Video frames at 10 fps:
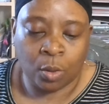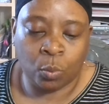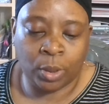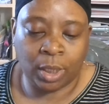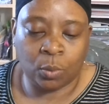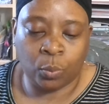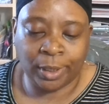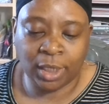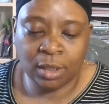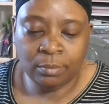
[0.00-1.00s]
When a
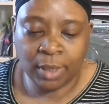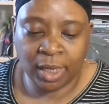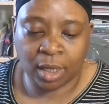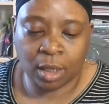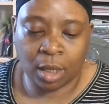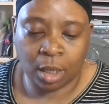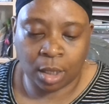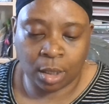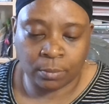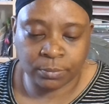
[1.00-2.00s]
wicked man
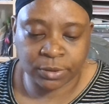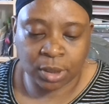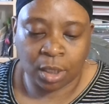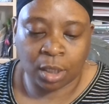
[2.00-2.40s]
comes,